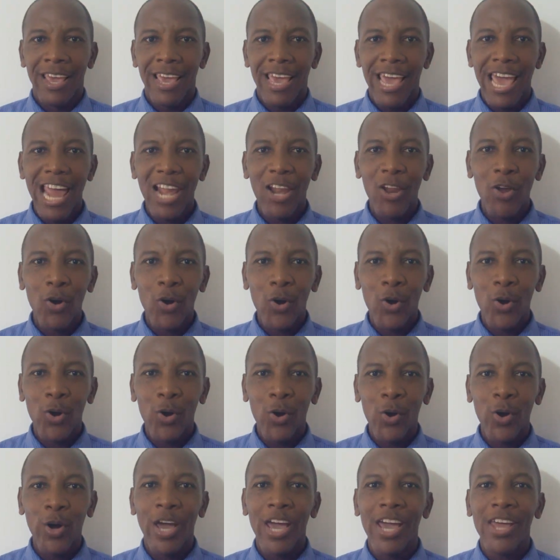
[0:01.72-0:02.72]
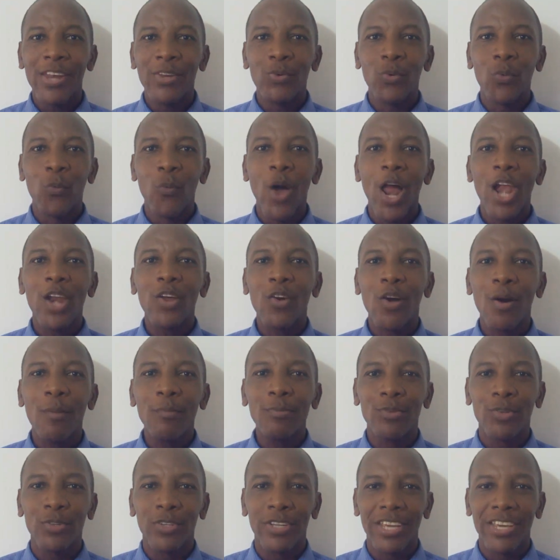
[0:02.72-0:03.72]
Hello and
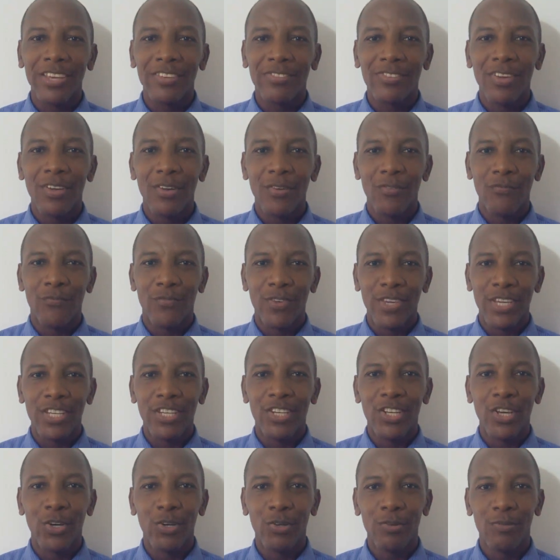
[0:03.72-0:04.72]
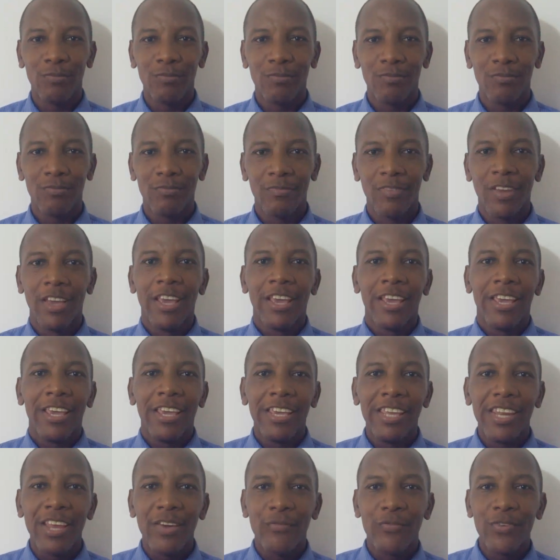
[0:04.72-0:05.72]
welcome to this video.
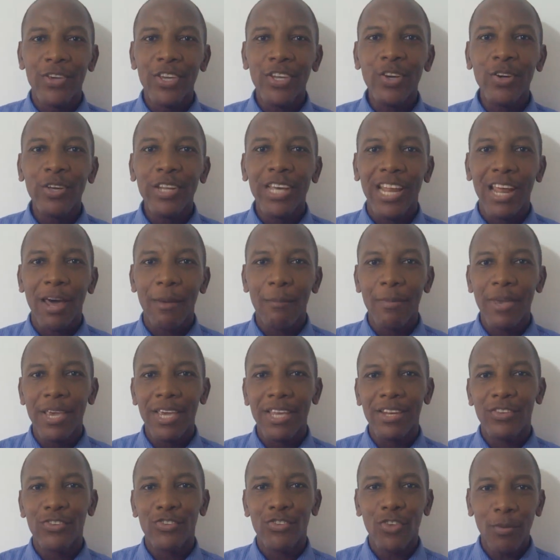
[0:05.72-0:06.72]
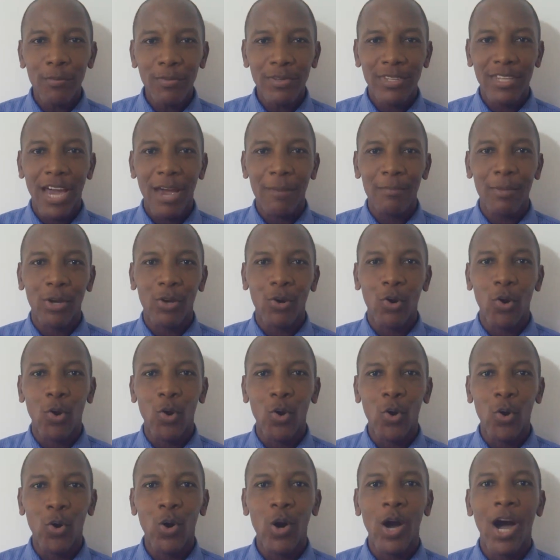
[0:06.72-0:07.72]
In a video that I made some time
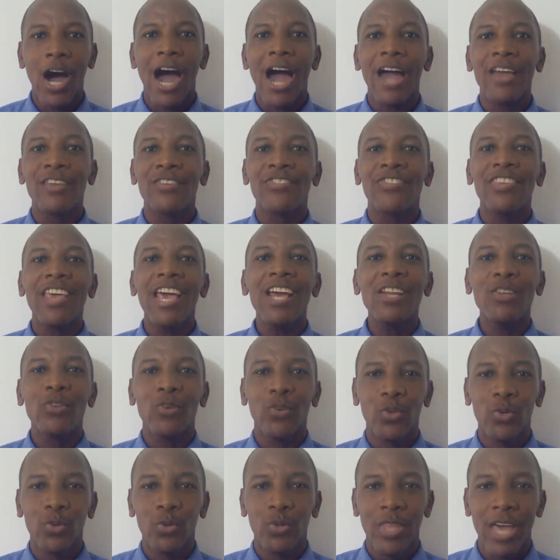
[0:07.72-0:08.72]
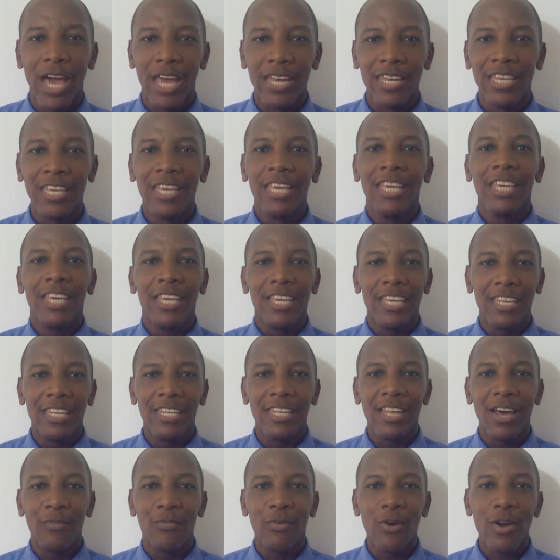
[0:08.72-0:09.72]
ago, I said to you that in
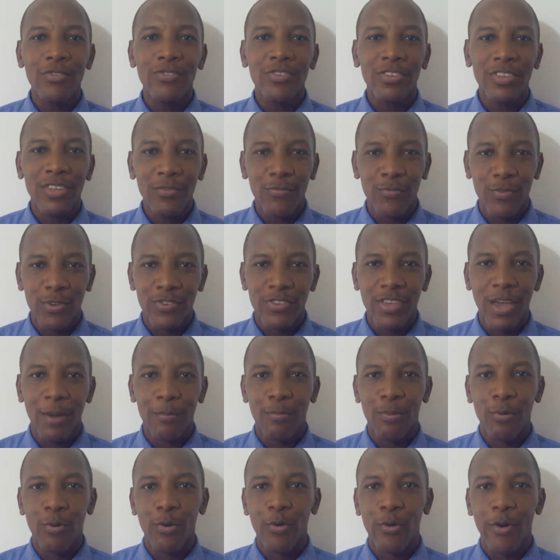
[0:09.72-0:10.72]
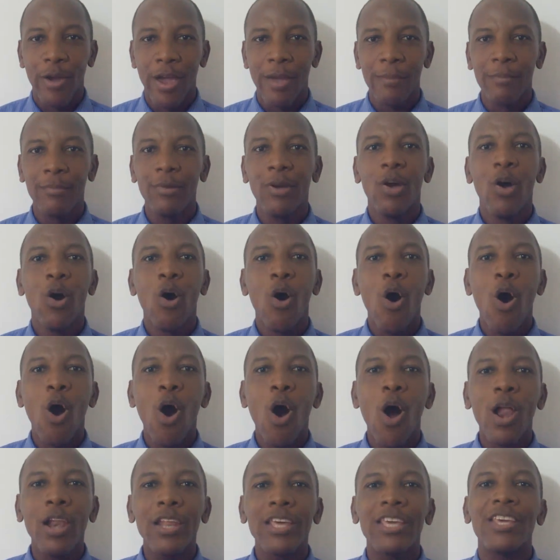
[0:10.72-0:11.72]
the diversity visa program,
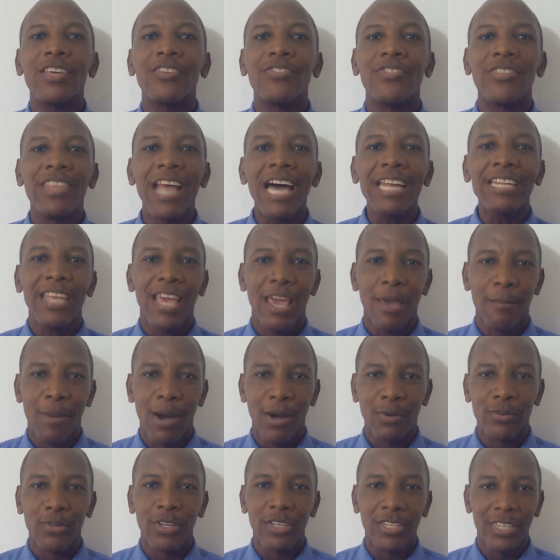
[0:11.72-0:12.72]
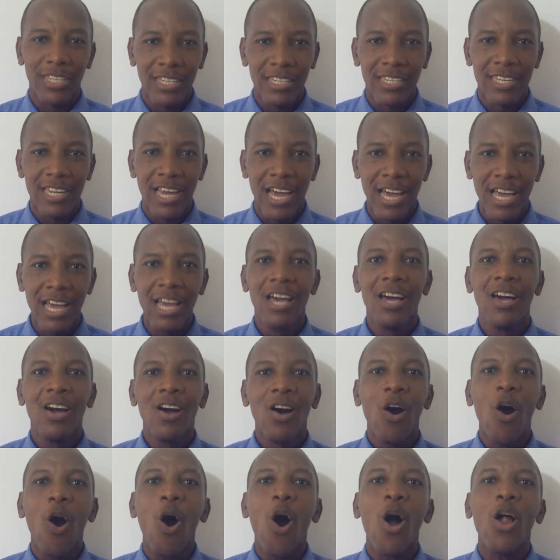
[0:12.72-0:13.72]
all is not about data,
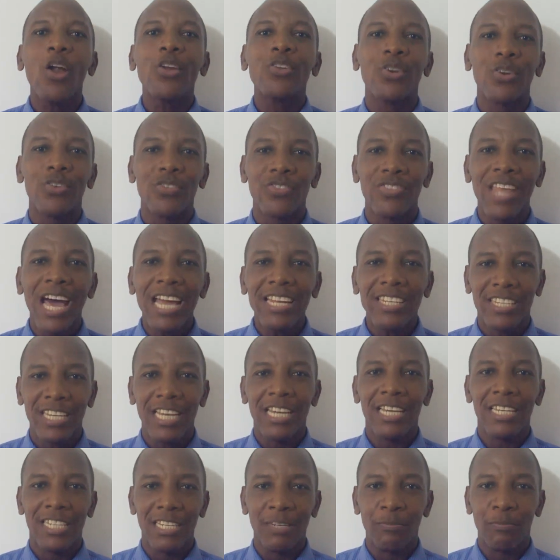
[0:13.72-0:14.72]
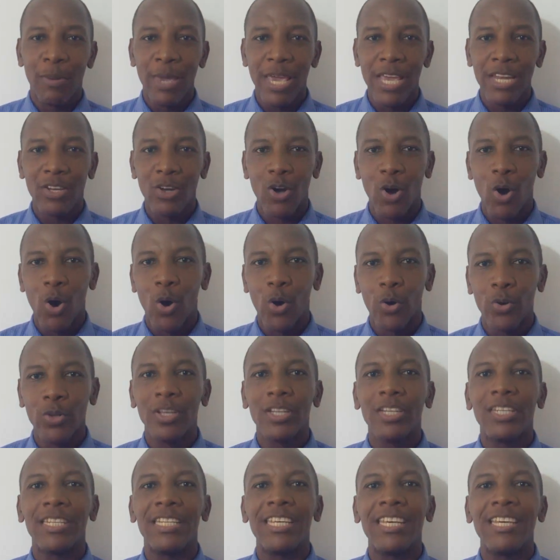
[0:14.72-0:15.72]
all does not depend
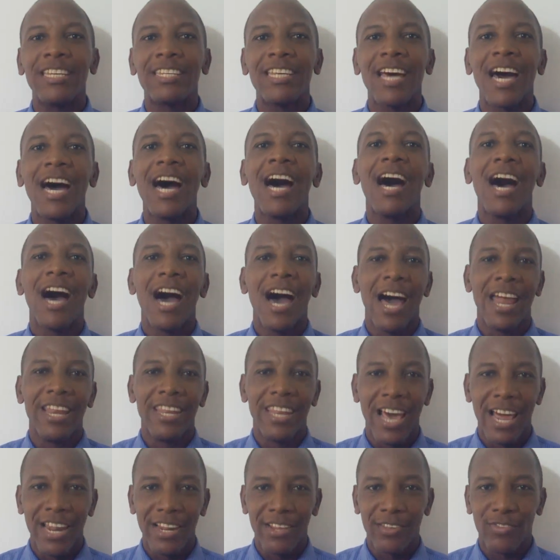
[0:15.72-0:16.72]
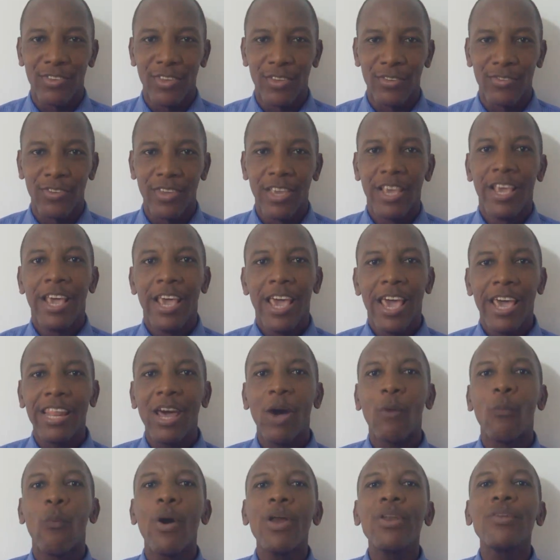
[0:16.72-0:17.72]
on data analysis. And
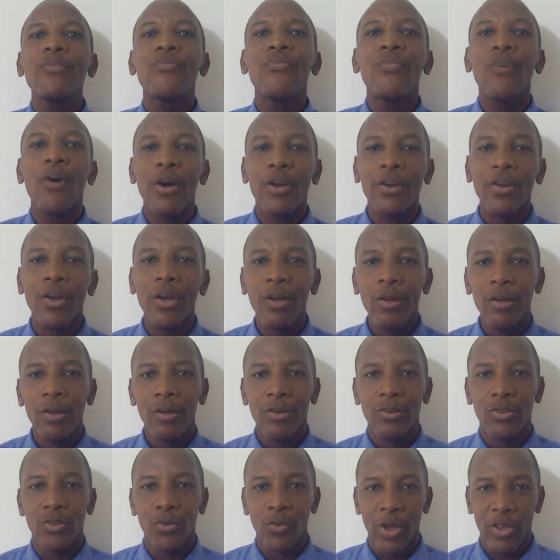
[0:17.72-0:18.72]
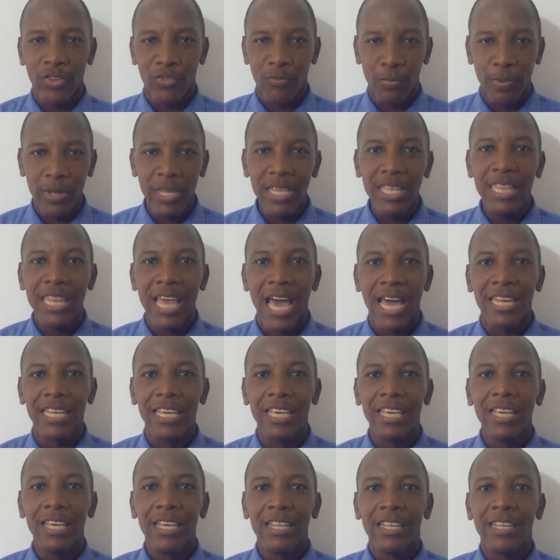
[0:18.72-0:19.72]
I went further to explain
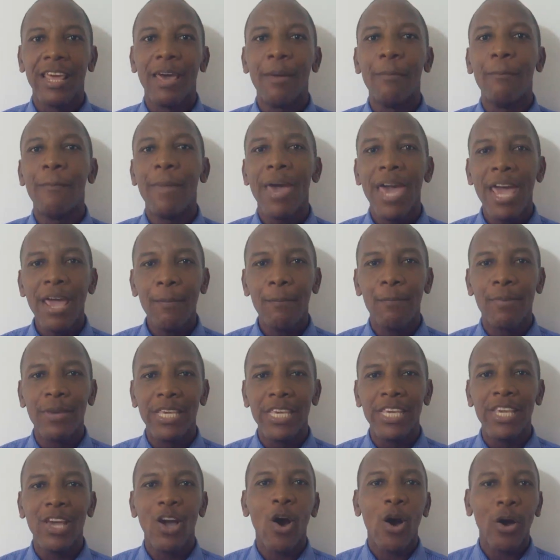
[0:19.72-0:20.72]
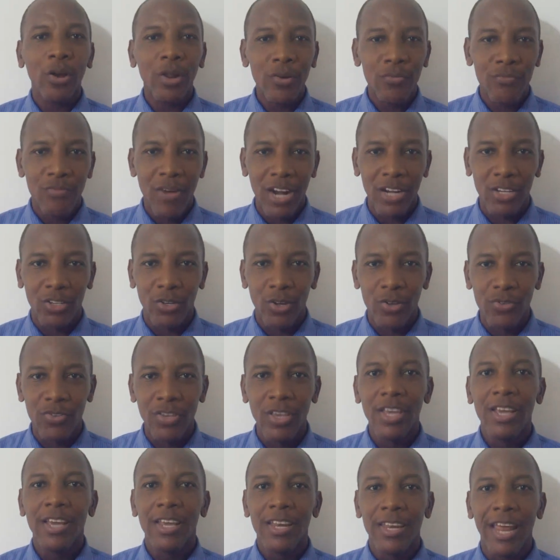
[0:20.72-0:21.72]
that there may be other
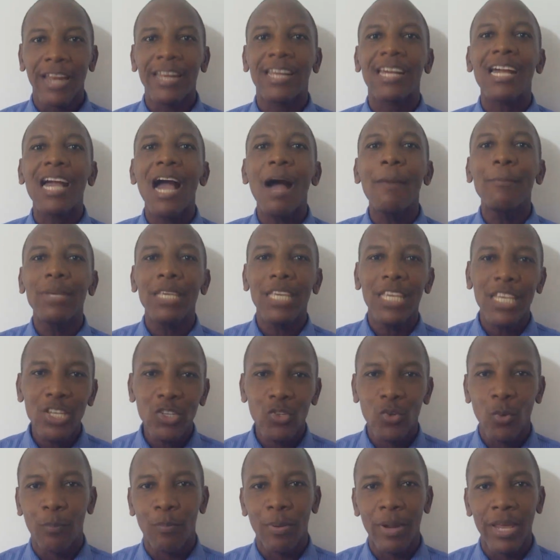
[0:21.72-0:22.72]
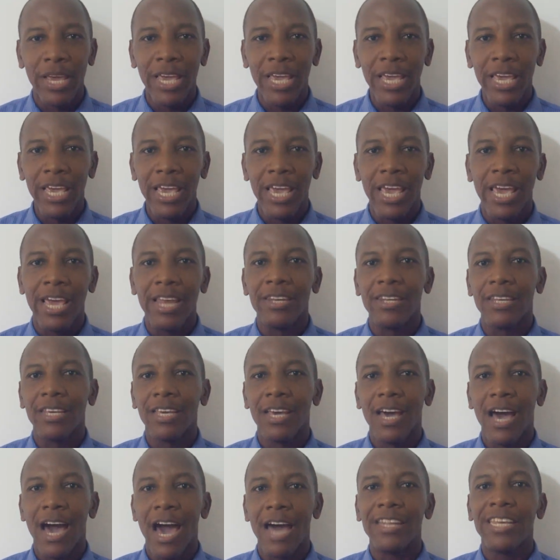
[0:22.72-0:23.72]
factors that come into play
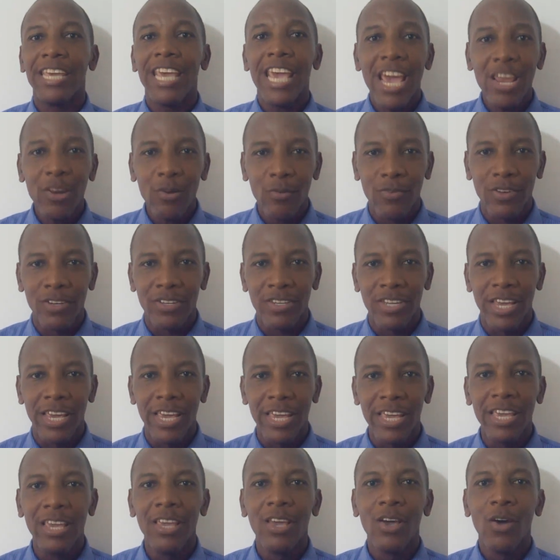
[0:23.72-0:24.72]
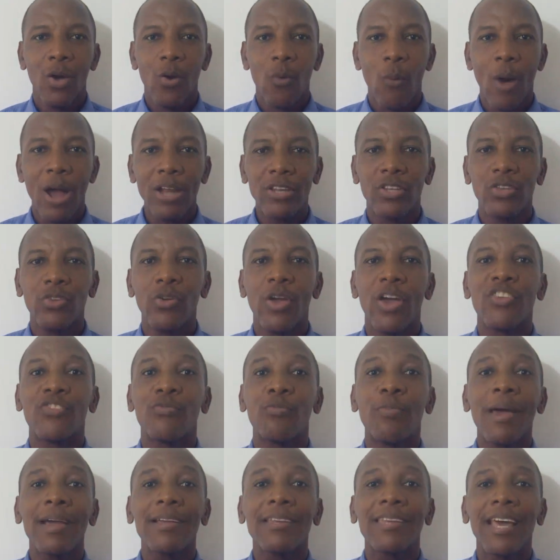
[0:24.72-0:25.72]
and at the end of the day, what you
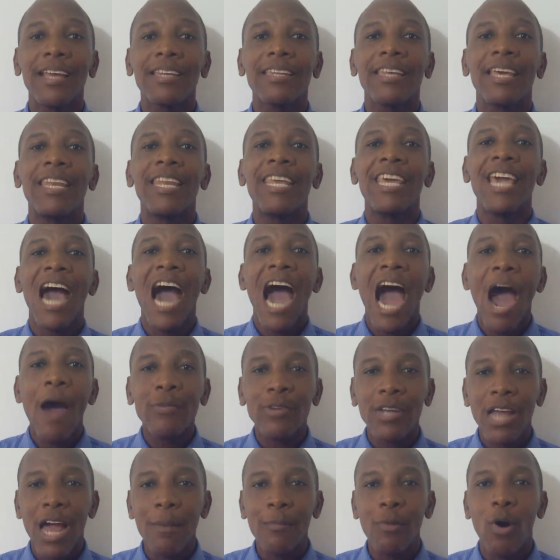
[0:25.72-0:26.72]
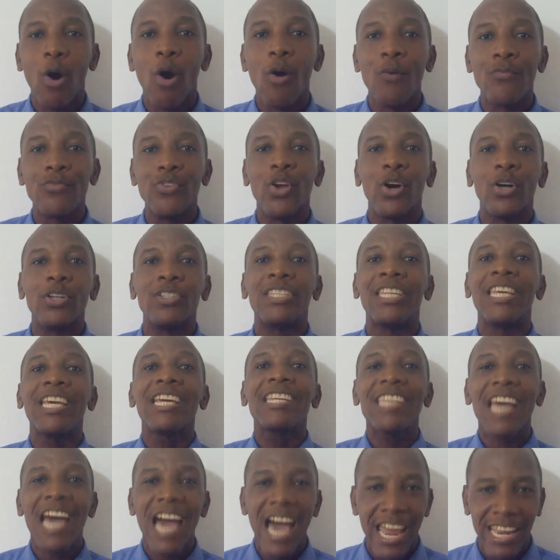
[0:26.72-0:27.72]
expected the outcome of your
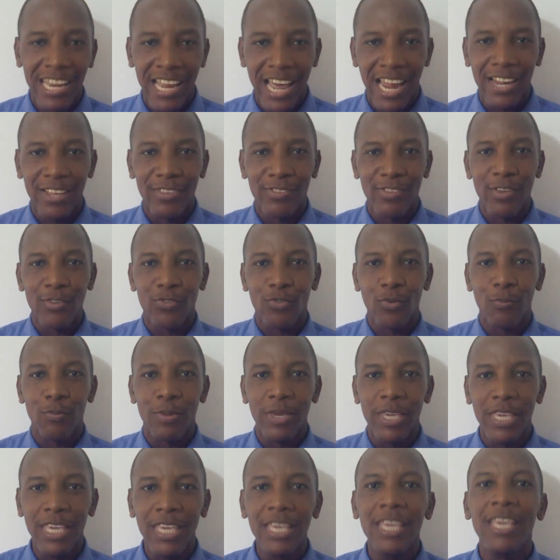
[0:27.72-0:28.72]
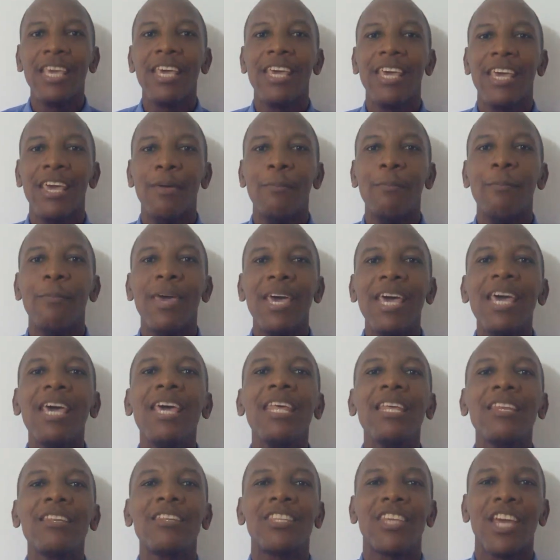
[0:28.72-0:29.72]
data analysis to be, it
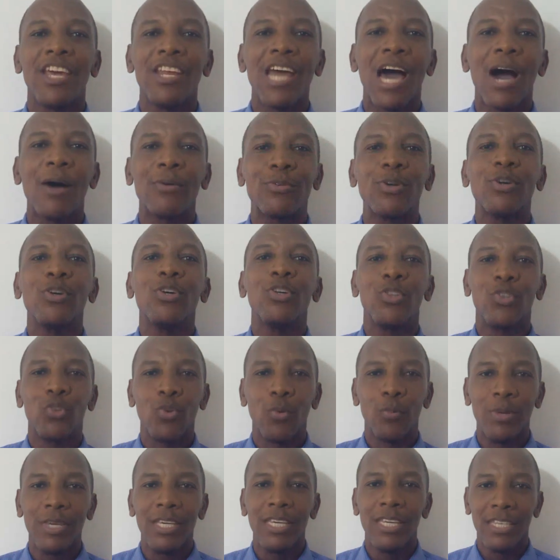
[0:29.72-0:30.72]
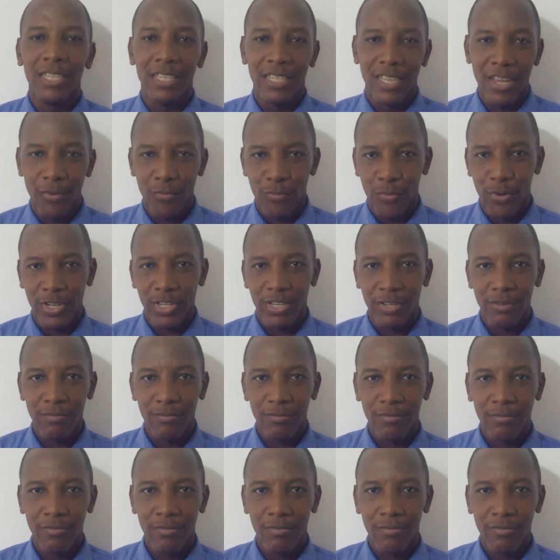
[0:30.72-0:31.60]
may turn out to be different.